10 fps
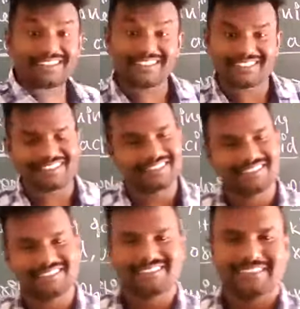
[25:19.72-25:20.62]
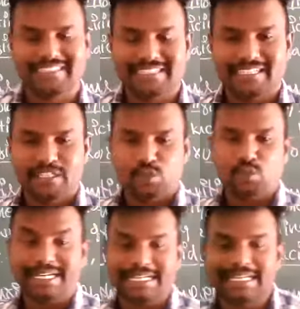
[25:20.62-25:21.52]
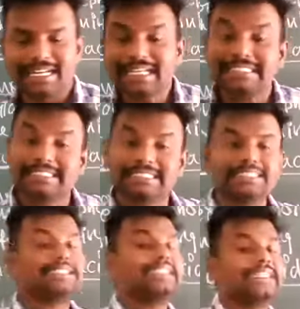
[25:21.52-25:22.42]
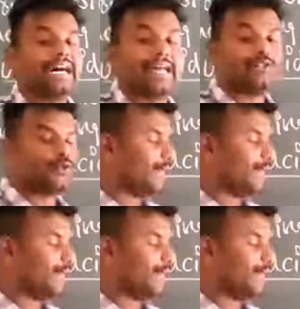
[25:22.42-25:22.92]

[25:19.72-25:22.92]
drugs, so that drugs also